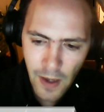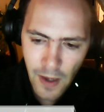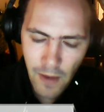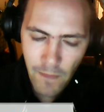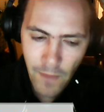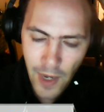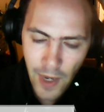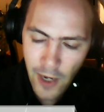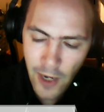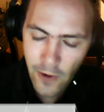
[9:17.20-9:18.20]

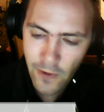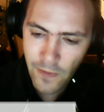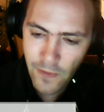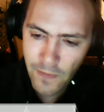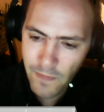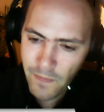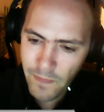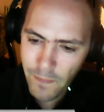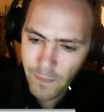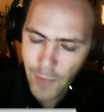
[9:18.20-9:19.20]
my own
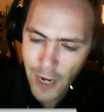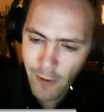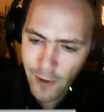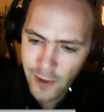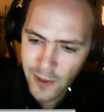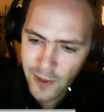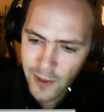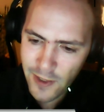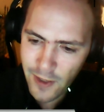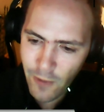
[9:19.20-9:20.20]

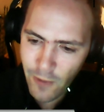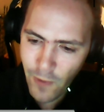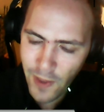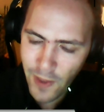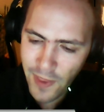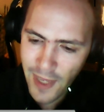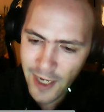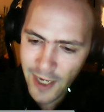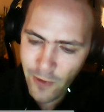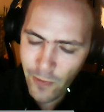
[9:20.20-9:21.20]
parents, the ones
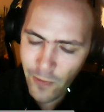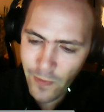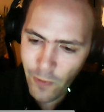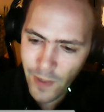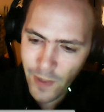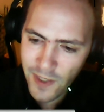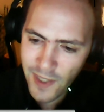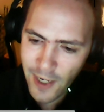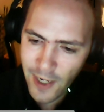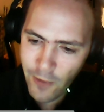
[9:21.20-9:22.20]
that
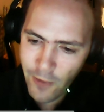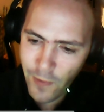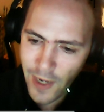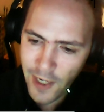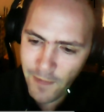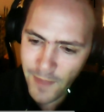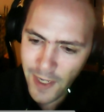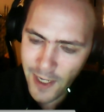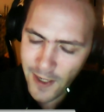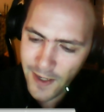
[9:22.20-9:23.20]
created
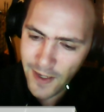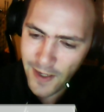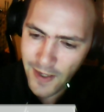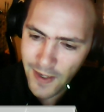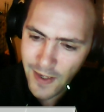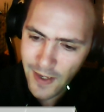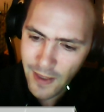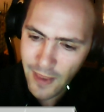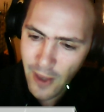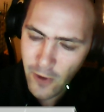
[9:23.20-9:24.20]
me.
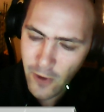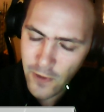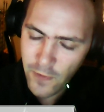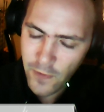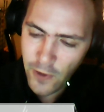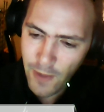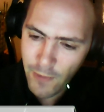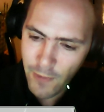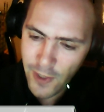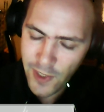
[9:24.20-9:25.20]
Those few
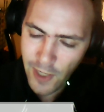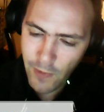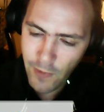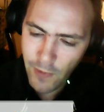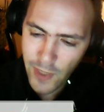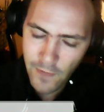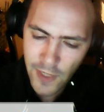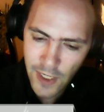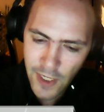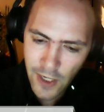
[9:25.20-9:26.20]
memories I will give
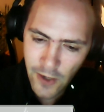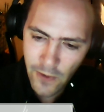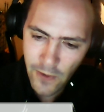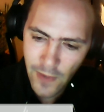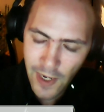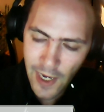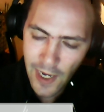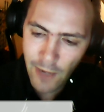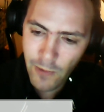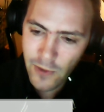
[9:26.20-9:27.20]
to you, and I
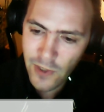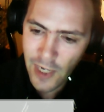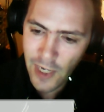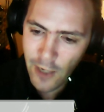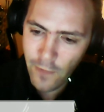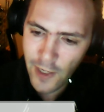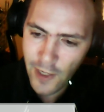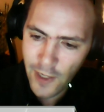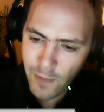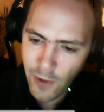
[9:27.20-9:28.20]
will
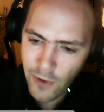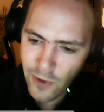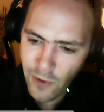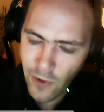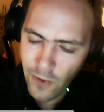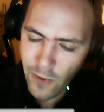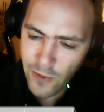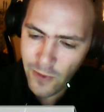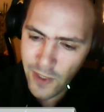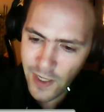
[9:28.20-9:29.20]
sacrifice upon your
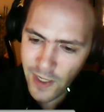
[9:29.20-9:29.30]
altar,